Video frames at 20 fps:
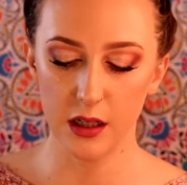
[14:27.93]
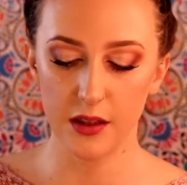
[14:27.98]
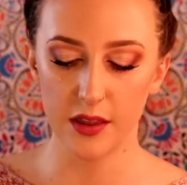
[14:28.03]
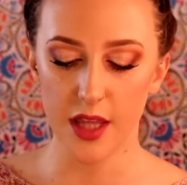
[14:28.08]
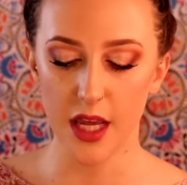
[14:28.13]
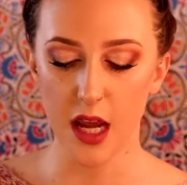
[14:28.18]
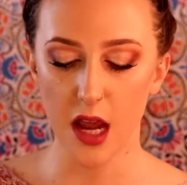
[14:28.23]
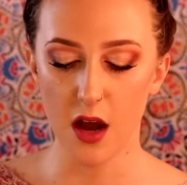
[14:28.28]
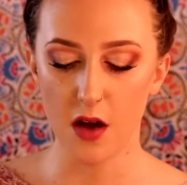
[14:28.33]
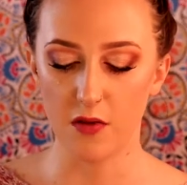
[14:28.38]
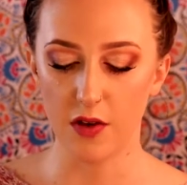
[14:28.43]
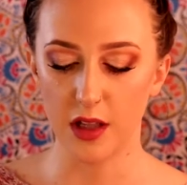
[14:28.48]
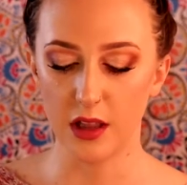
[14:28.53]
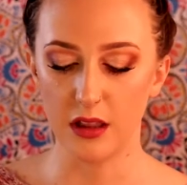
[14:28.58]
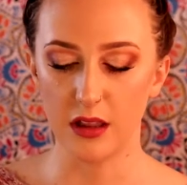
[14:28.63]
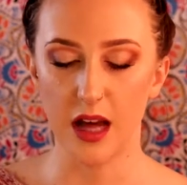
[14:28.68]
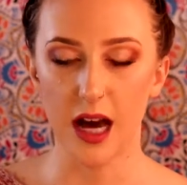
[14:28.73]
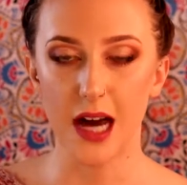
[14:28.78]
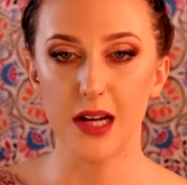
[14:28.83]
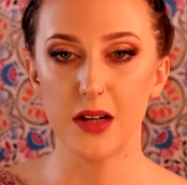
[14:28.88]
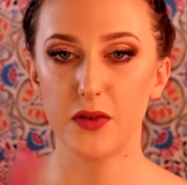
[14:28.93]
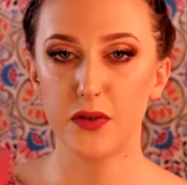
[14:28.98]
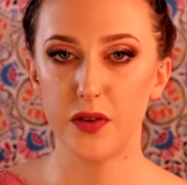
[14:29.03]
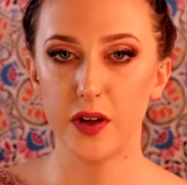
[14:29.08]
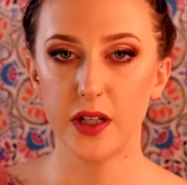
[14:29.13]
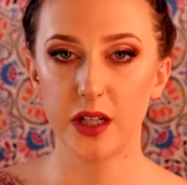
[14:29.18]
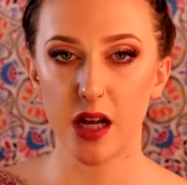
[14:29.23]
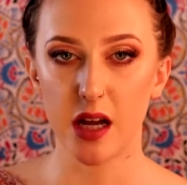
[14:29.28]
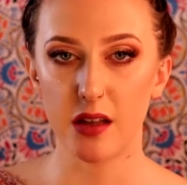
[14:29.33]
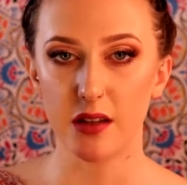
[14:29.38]
They have a lot of
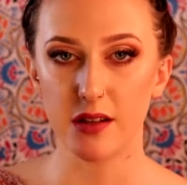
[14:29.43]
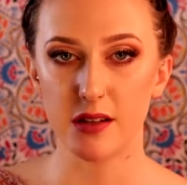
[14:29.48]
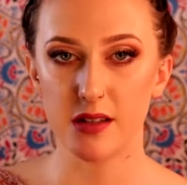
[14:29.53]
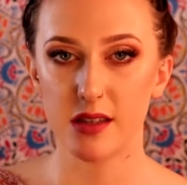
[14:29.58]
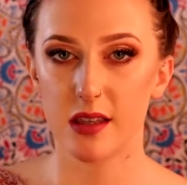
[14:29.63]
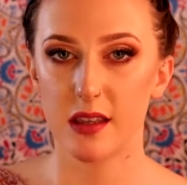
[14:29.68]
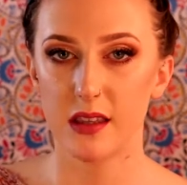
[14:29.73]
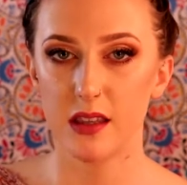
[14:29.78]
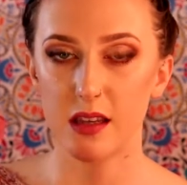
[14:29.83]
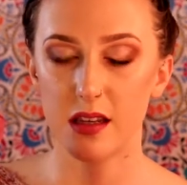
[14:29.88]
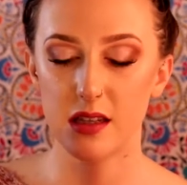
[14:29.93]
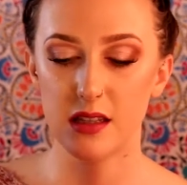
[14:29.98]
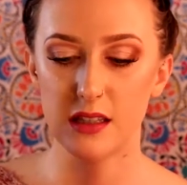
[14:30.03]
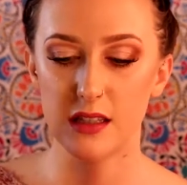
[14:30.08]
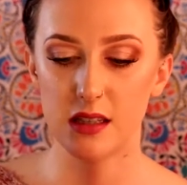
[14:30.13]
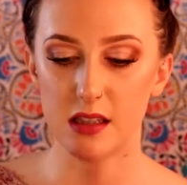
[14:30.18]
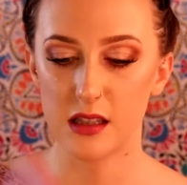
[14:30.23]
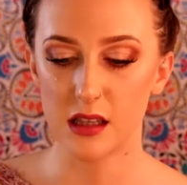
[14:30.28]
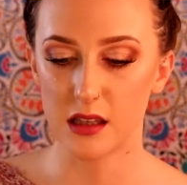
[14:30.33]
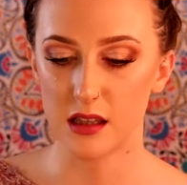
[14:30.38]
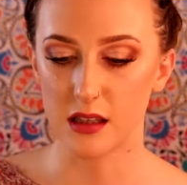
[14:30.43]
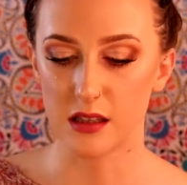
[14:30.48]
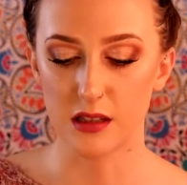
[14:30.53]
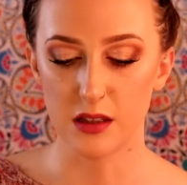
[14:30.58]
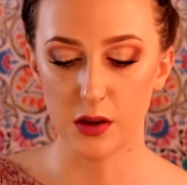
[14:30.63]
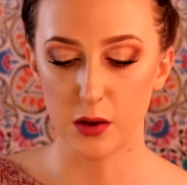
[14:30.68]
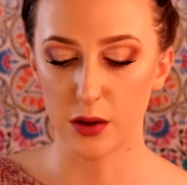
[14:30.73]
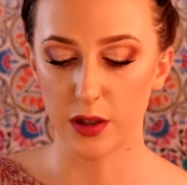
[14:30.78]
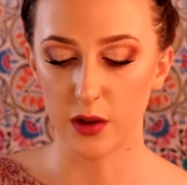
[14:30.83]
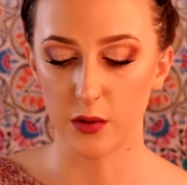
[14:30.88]
fun colors in this. This is
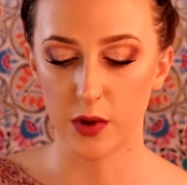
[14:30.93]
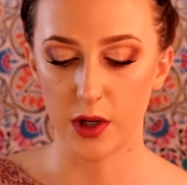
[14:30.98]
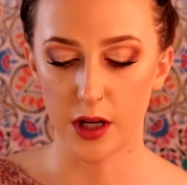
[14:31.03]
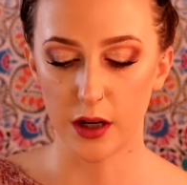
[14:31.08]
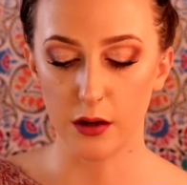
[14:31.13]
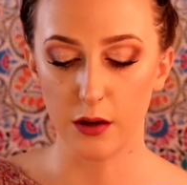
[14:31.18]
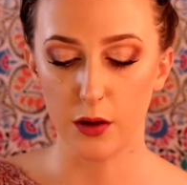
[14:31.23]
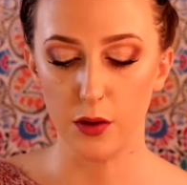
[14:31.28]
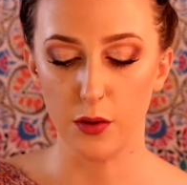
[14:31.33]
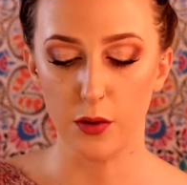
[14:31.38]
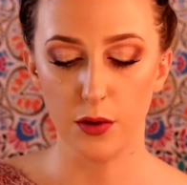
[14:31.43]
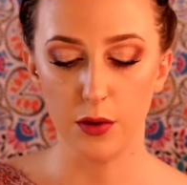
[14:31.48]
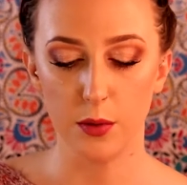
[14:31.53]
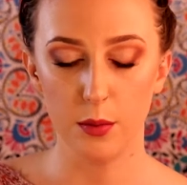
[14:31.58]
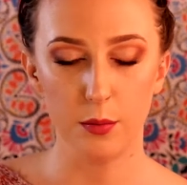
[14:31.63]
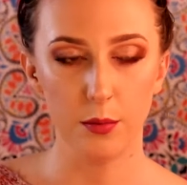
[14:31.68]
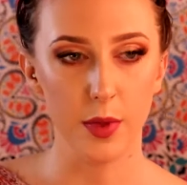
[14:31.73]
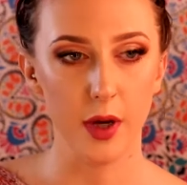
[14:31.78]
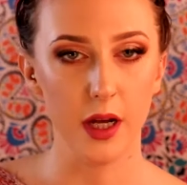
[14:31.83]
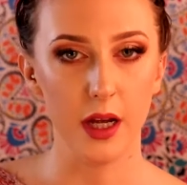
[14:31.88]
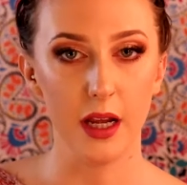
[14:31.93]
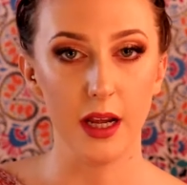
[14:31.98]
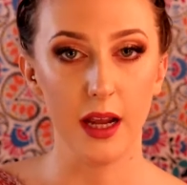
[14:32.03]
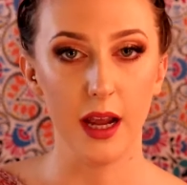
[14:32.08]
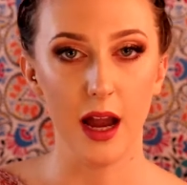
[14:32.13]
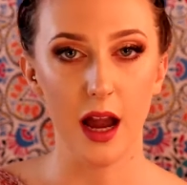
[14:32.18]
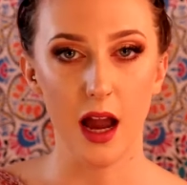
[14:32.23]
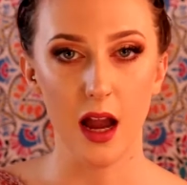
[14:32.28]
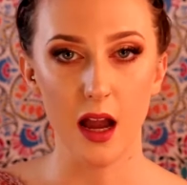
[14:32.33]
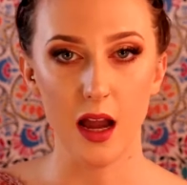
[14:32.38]
the only one I own,
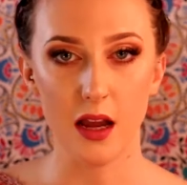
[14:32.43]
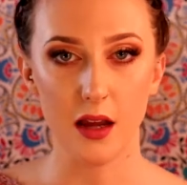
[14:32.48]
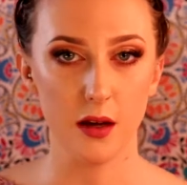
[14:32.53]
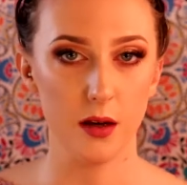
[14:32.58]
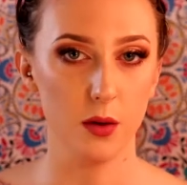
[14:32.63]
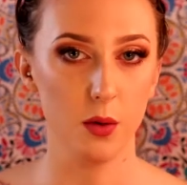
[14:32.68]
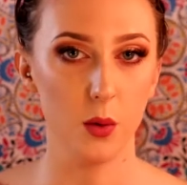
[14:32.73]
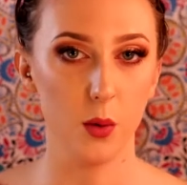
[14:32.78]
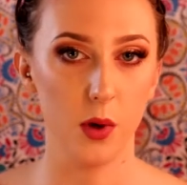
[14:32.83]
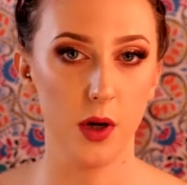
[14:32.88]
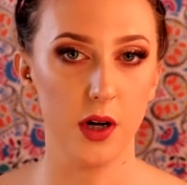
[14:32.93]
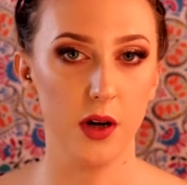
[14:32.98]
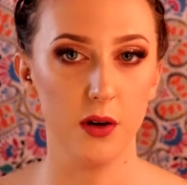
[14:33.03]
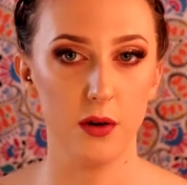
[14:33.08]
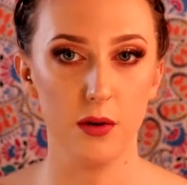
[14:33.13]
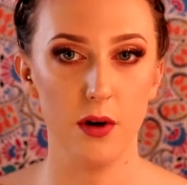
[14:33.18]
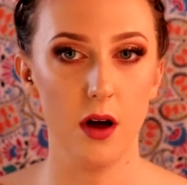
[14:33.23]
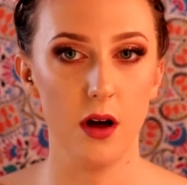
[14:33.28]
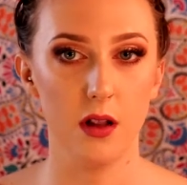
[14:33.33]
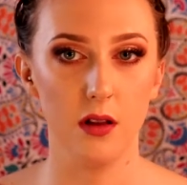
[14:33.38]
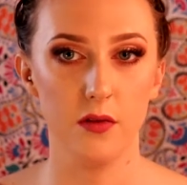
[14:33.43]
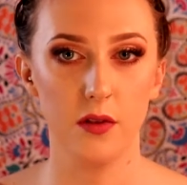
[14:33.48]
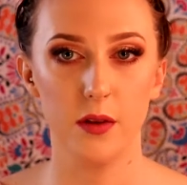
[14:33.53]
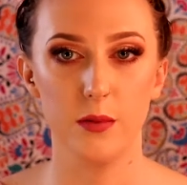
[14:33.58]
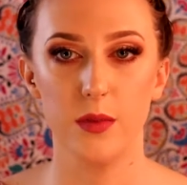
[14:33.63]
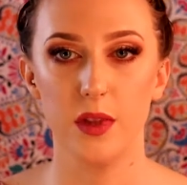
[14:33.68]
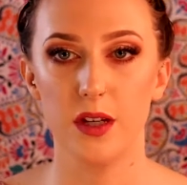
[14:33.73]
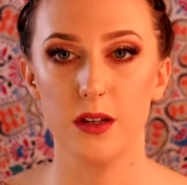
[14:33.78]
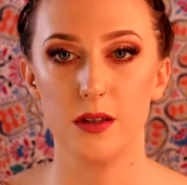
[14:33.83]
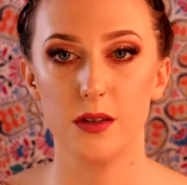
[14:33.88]
but I want to own all of
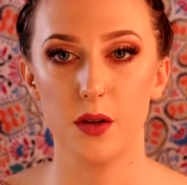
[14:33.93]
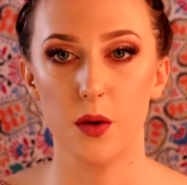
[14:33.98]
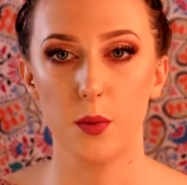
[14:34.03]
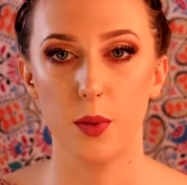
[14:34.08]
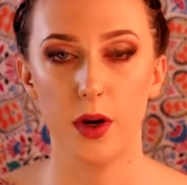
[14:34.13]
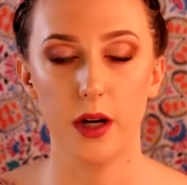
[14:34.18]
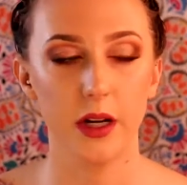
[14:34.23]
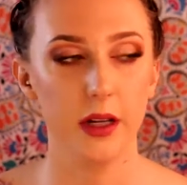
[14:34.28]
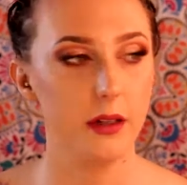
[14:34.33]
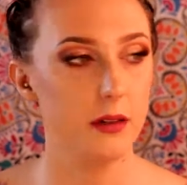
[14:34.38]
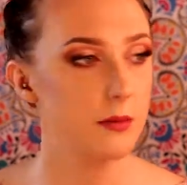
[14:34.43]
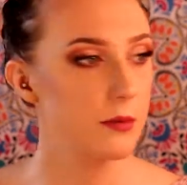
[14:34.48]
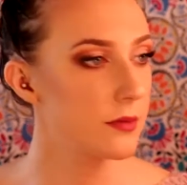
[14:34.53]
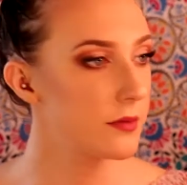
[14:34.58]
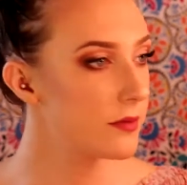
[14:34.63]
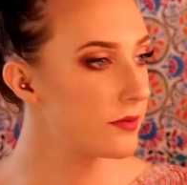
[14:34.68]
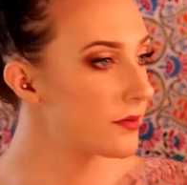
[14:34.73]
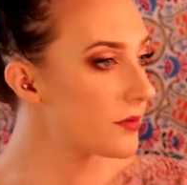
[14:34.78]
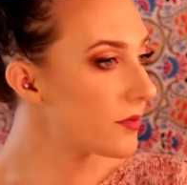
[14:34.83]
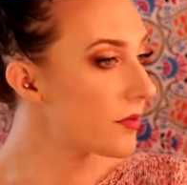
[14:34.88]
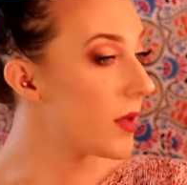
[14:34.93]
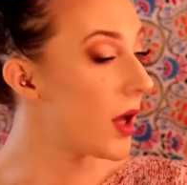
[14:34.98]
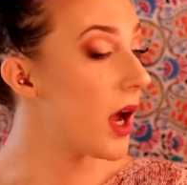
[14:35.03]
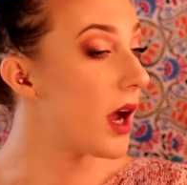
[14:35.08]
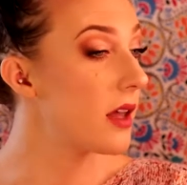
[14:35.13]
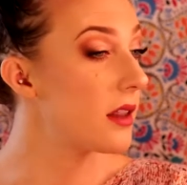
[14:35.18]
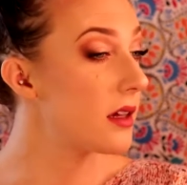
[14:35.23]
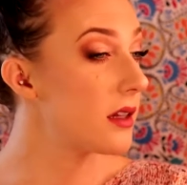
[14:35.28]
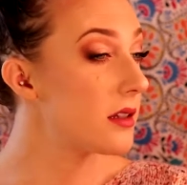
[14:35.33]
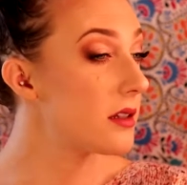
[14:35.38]
them. They're so pretty. But
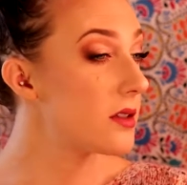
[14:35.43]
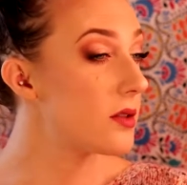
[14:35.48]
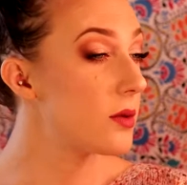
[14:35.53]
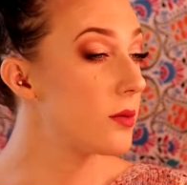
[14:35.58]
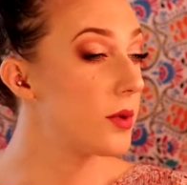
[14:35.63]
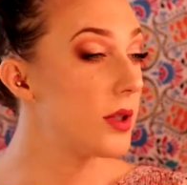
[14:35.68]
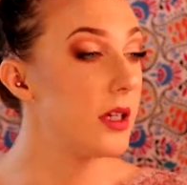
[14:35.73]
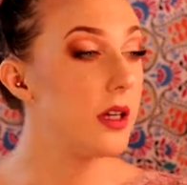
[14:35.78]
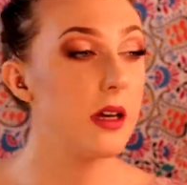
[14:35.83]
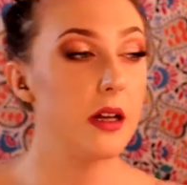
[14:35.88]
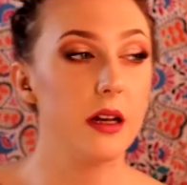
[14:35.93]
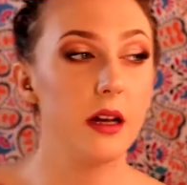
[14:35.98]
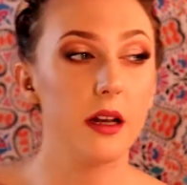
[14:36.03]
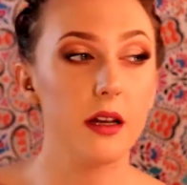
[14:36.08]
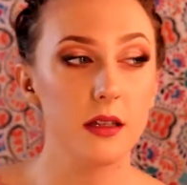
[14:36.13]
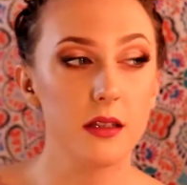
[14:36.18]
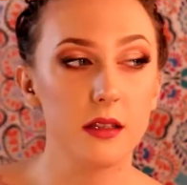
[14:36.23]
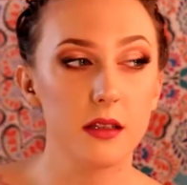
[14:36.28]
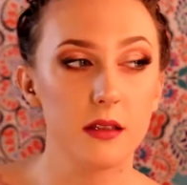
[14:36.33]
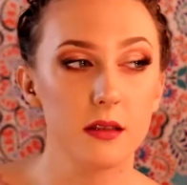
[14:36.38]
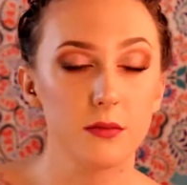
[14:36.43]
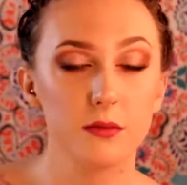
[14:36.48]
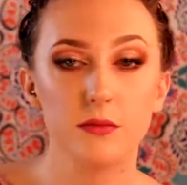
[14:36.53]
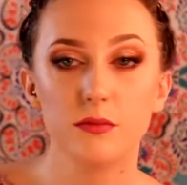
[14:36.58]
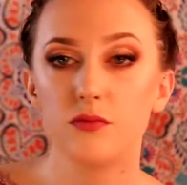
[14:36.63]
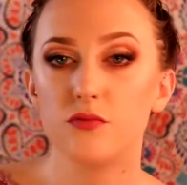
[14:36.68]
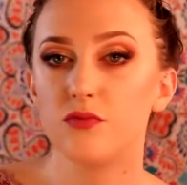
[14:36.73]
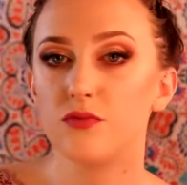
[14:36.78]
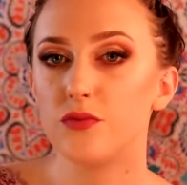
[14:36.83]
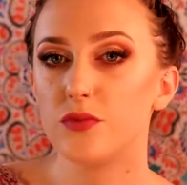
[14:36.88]
I thought this would be a nice,
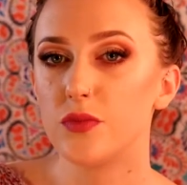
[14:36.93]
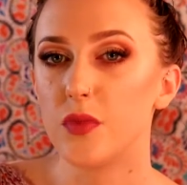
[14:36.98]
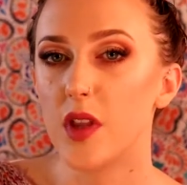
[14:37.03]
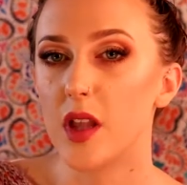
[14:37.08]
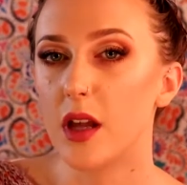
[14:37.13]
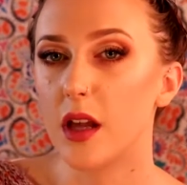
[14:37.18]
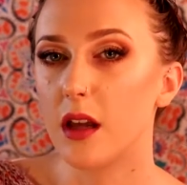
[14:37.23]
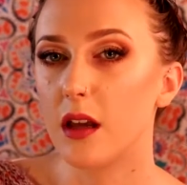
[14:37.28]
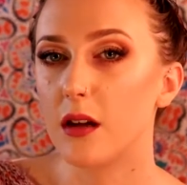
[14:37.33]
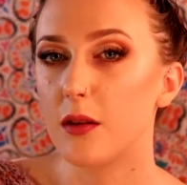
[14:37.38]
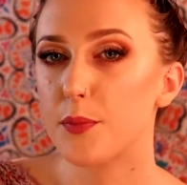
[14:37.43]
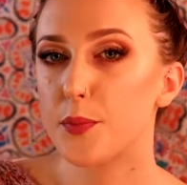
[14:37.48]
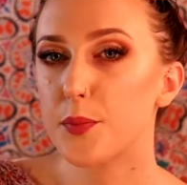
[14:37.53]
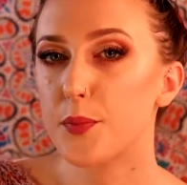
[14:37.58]
like,